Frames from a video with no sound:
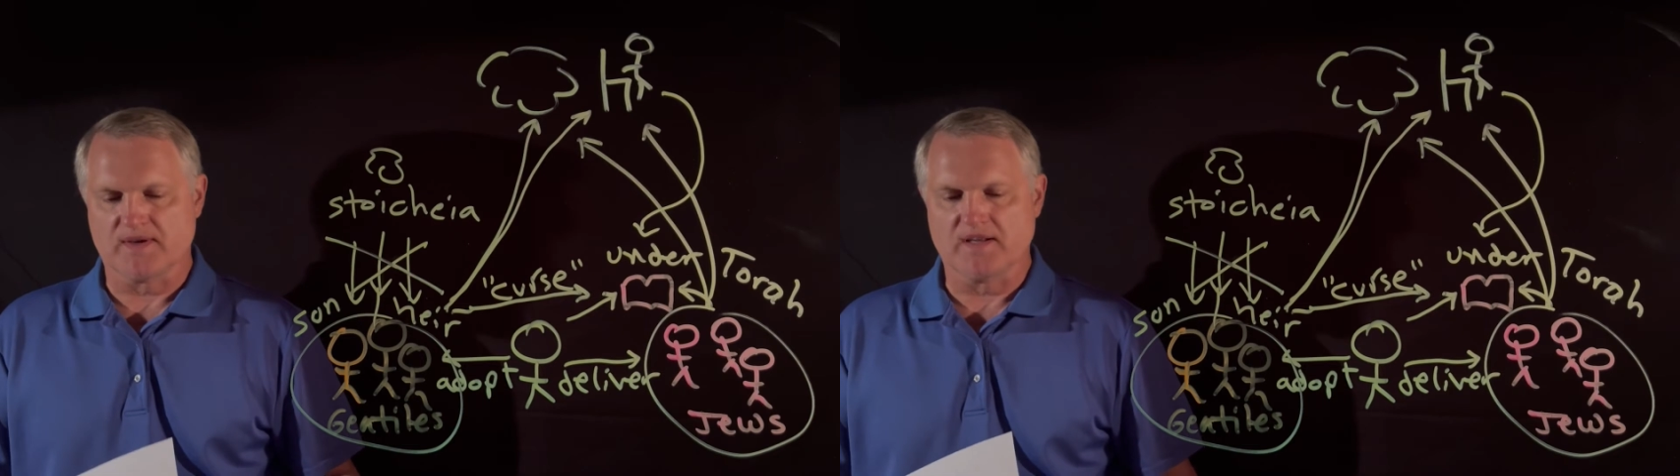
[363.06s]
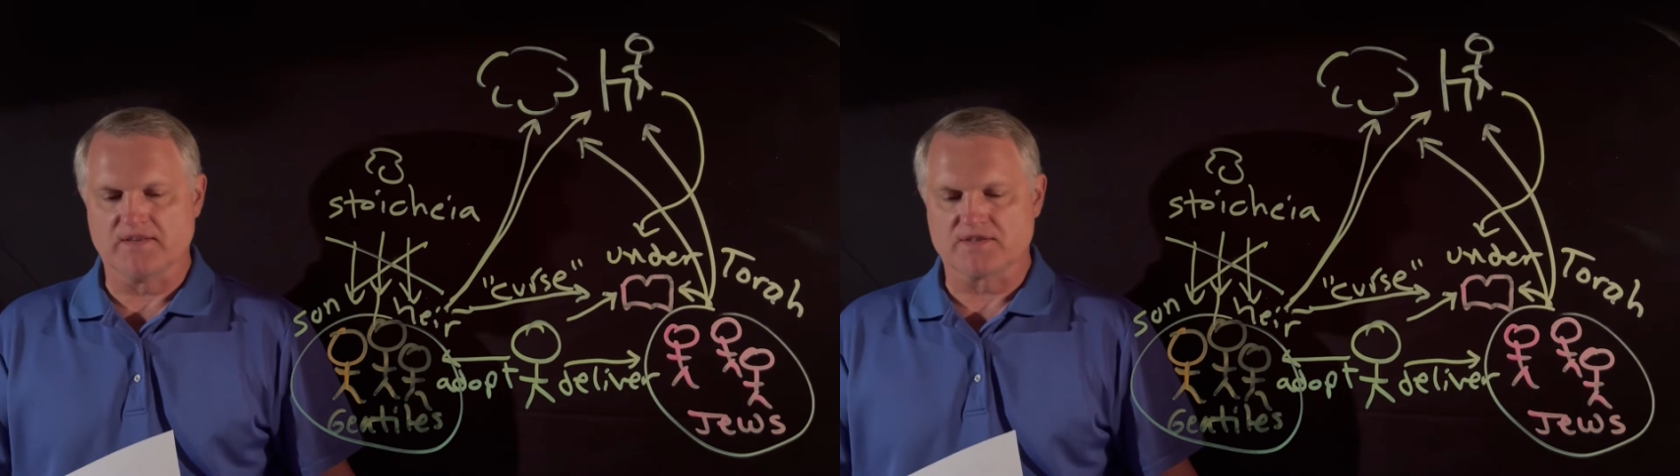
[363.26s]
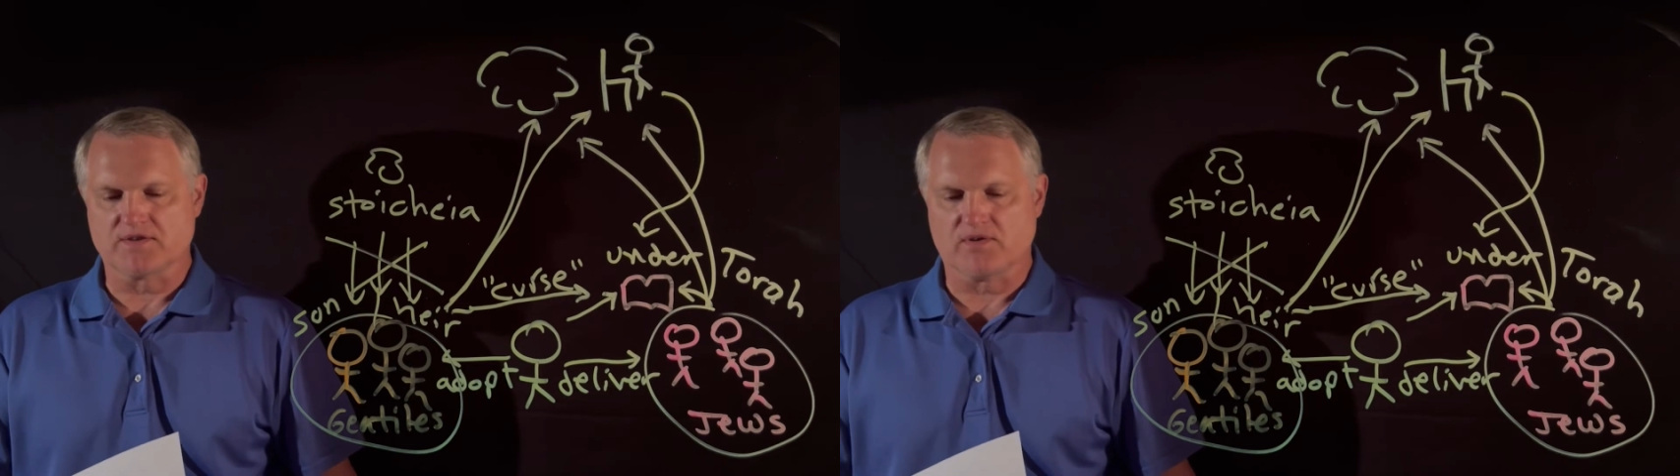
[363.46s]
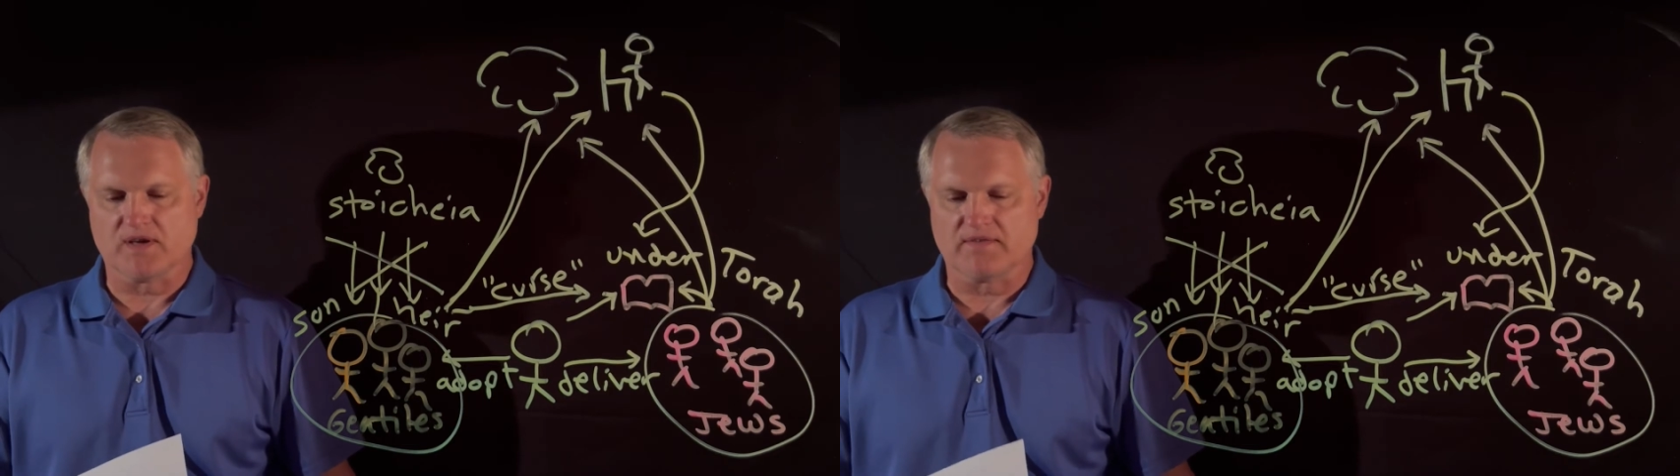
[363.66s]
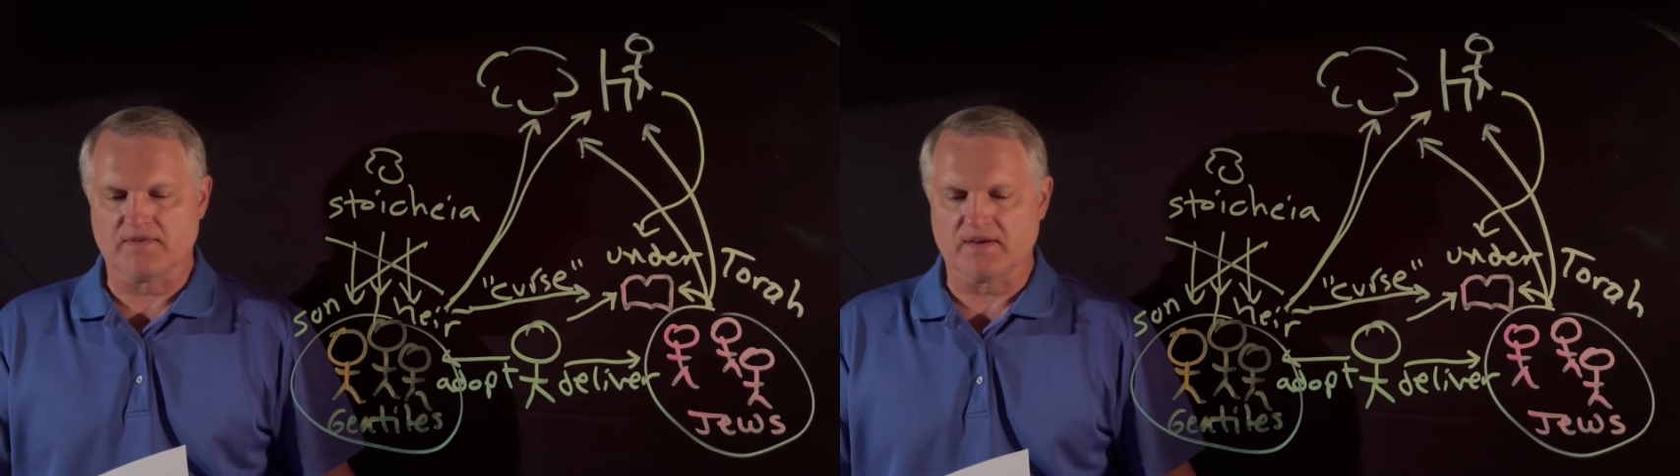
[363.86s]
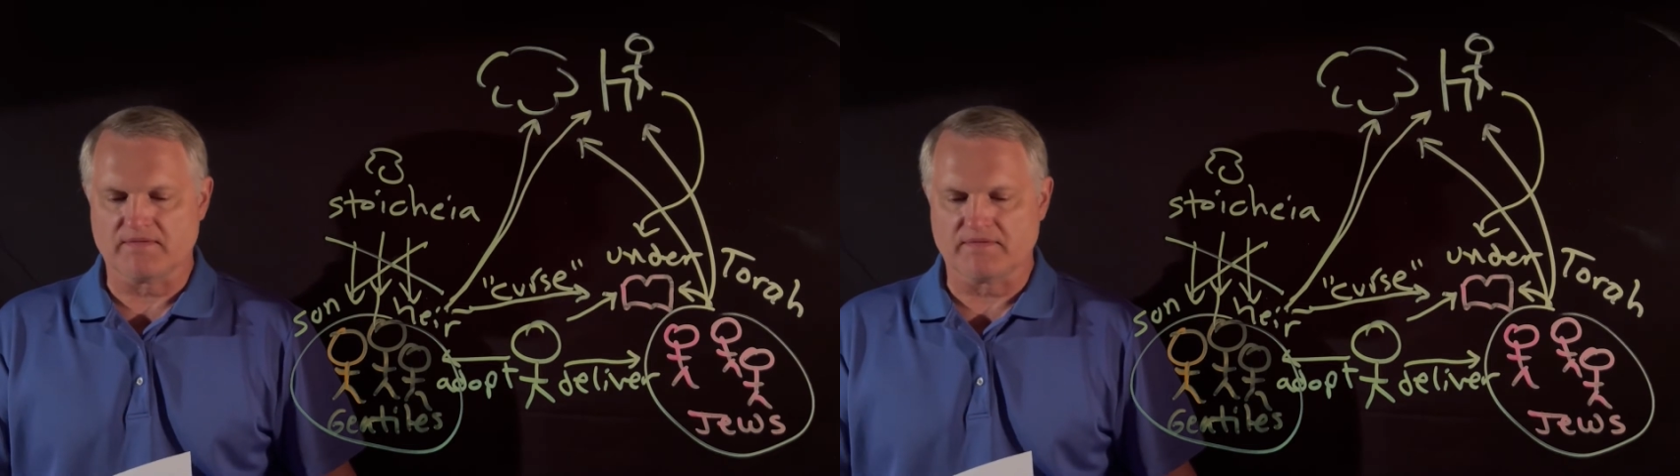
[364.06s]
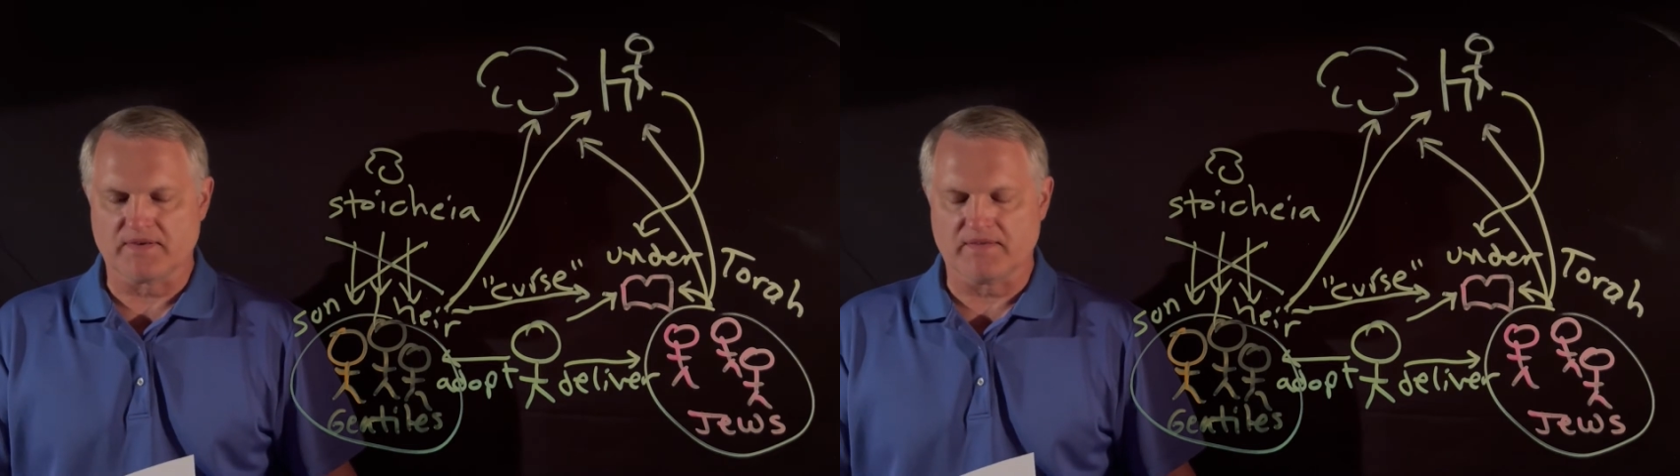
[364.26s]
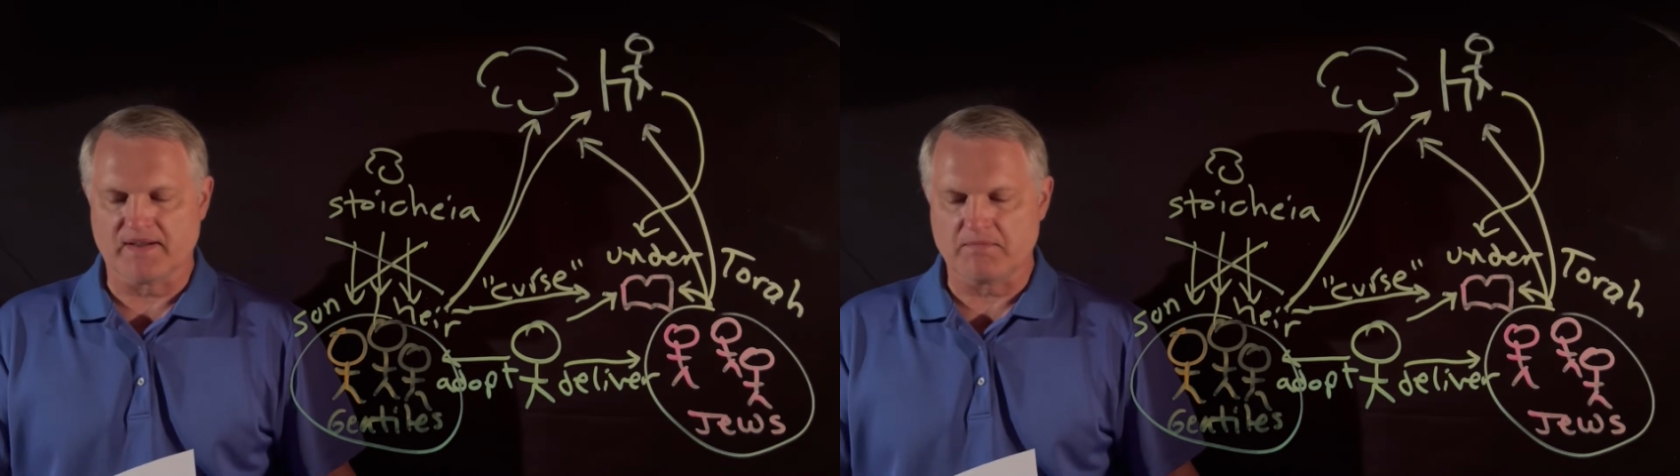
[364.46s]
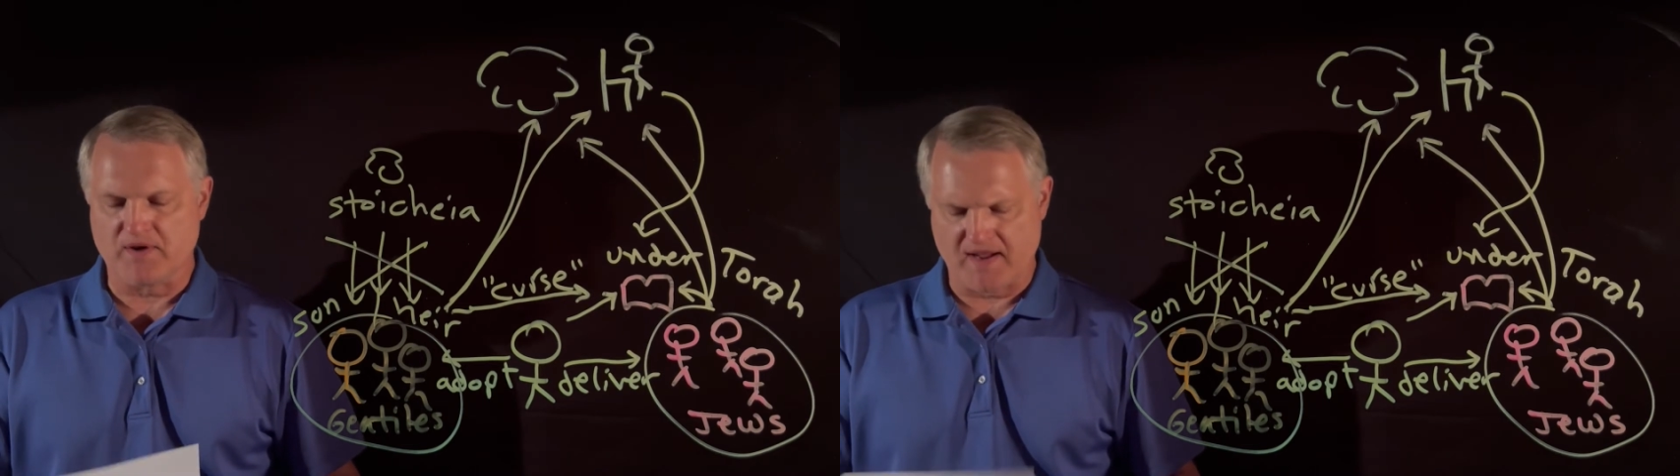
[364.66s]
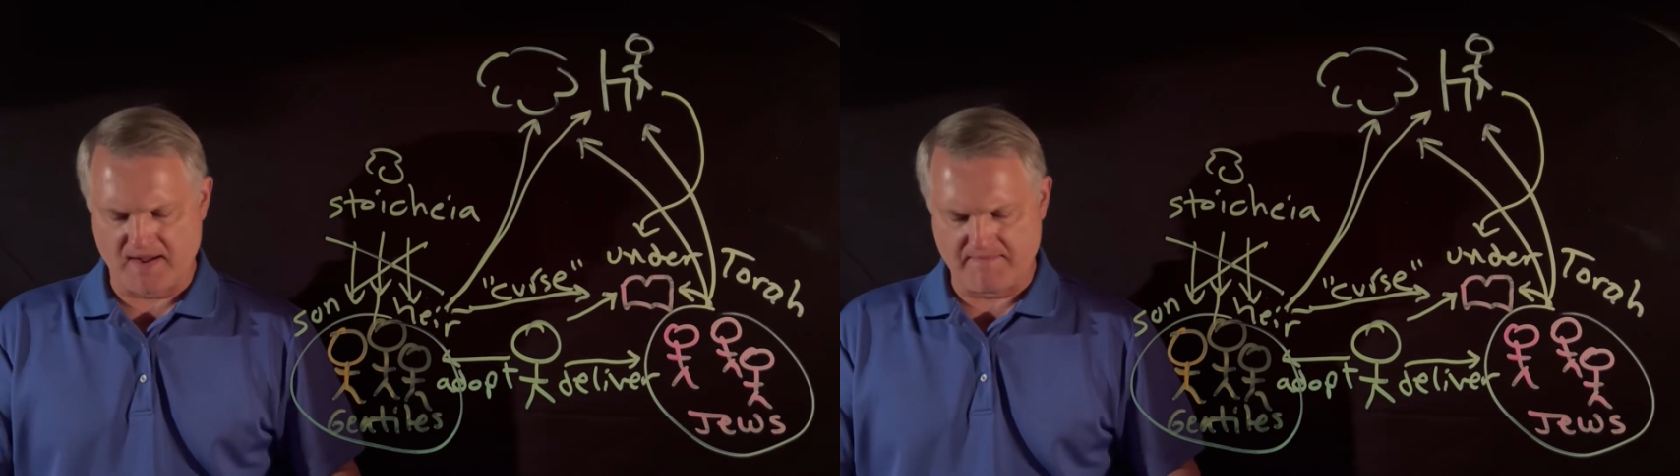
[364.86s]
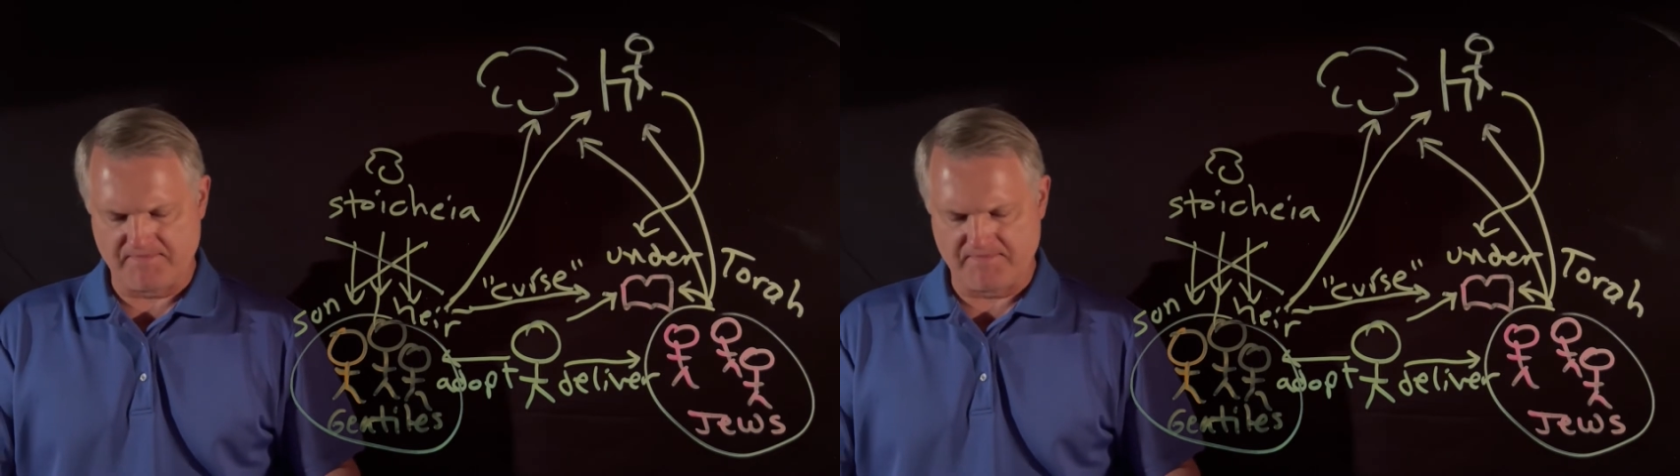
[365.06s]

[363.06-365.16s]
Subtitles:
in the story of Abraham,